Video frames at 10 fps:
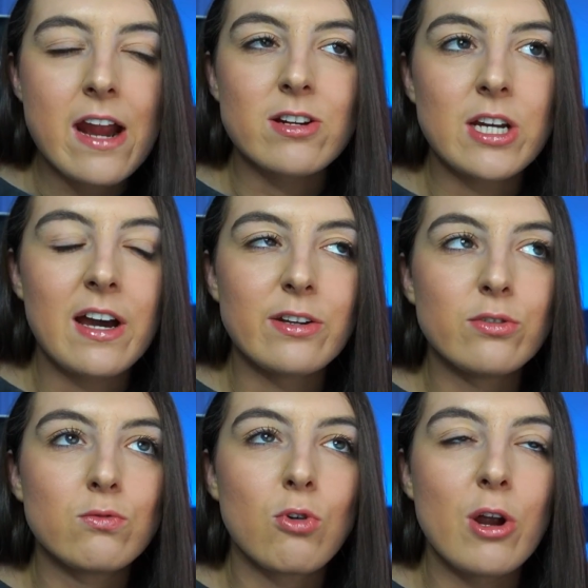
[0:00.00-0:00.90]
Aaron
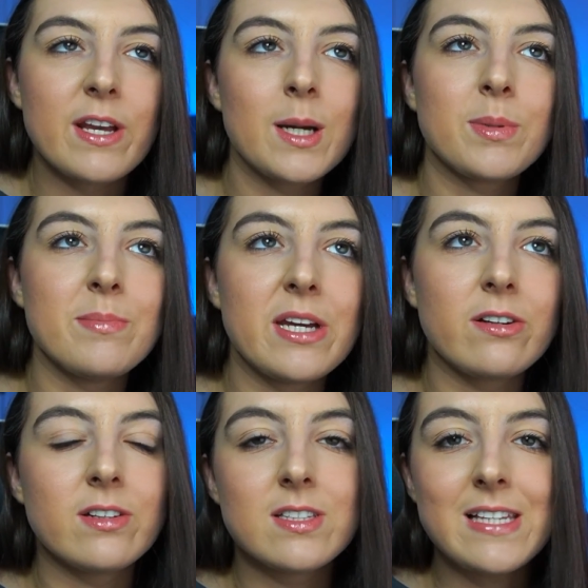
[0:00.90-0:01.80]
Donald running up the
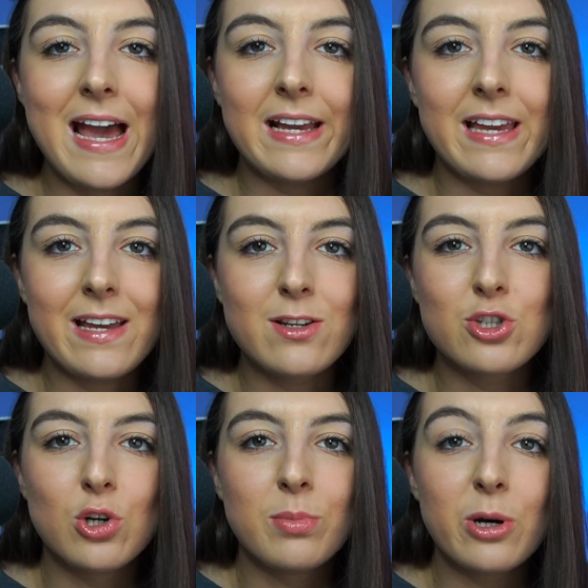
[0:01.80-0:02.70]
middle and sacking
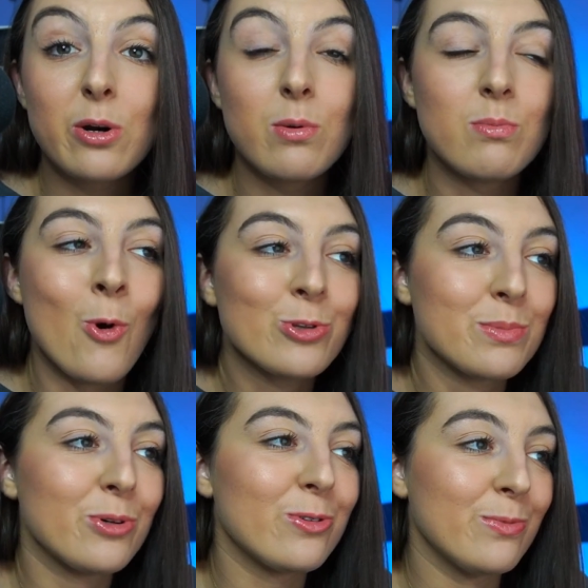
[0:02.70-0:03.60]
Joe Burrow
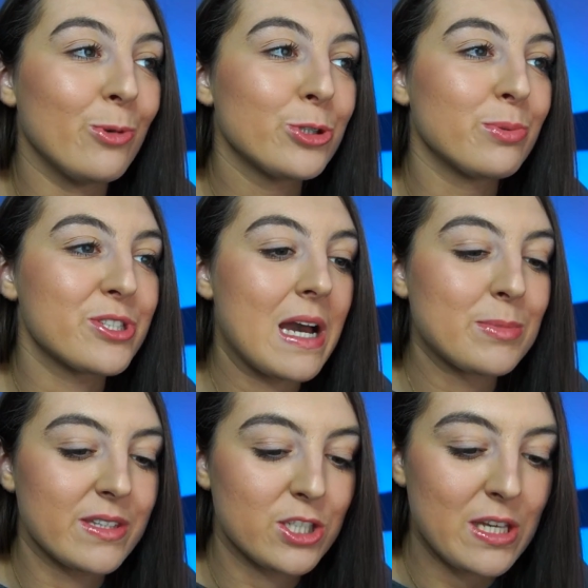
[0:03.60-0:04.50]
multiple
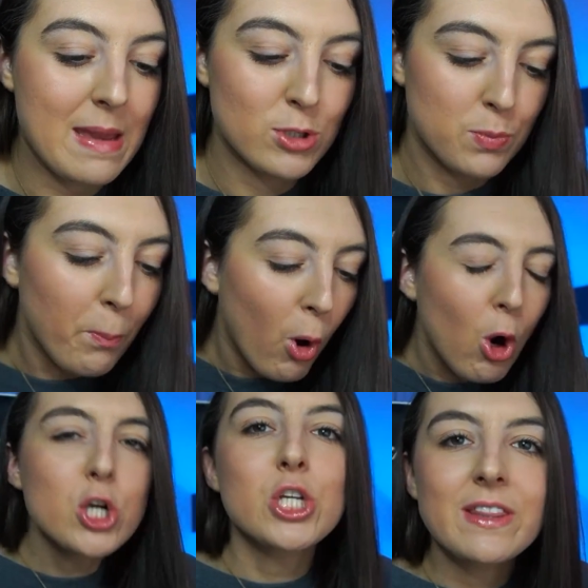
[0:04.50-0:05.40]
times in this game, just
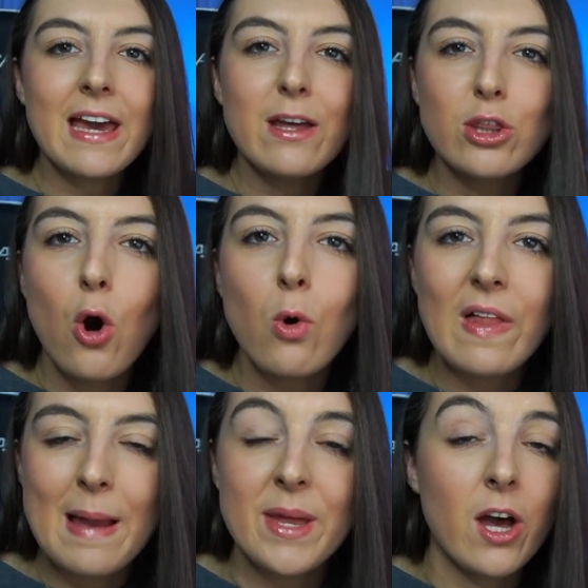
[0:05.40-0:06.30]
pushing the
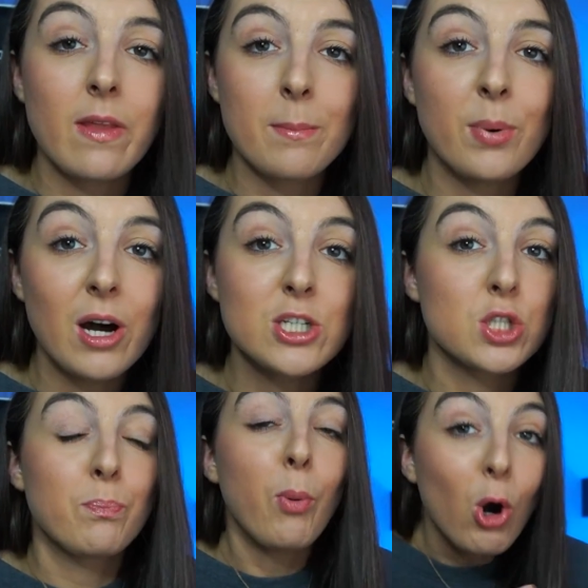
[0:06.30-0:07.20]
O-lineman on their butt,
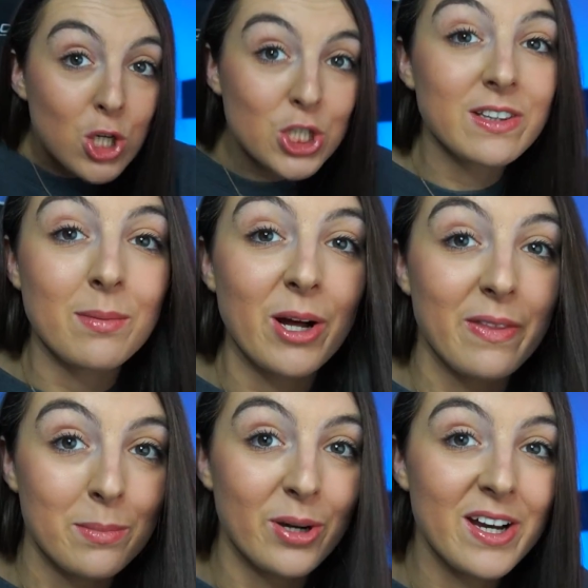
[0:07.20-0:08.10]
just pushing them on
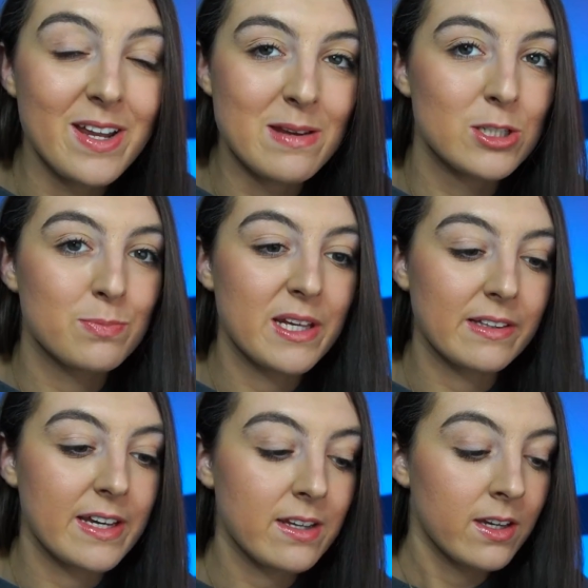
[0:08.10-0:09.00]
their butt and just being
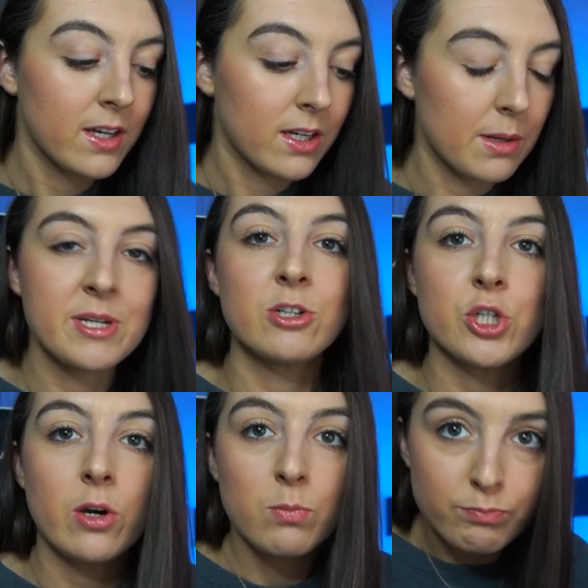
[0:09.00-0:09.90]
like, come here,
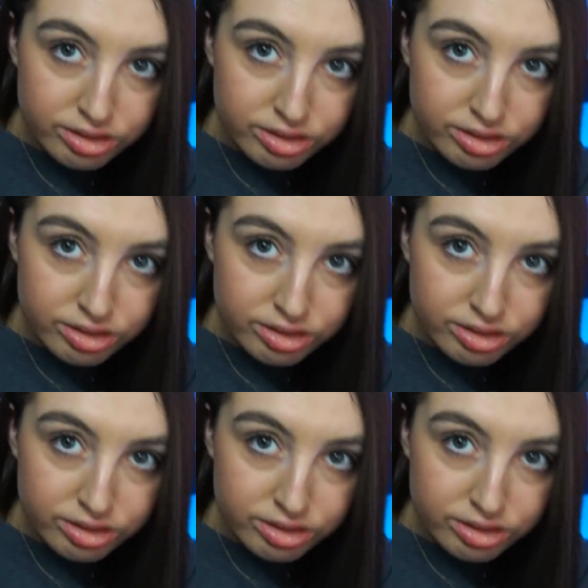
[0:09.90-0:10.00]
Joe.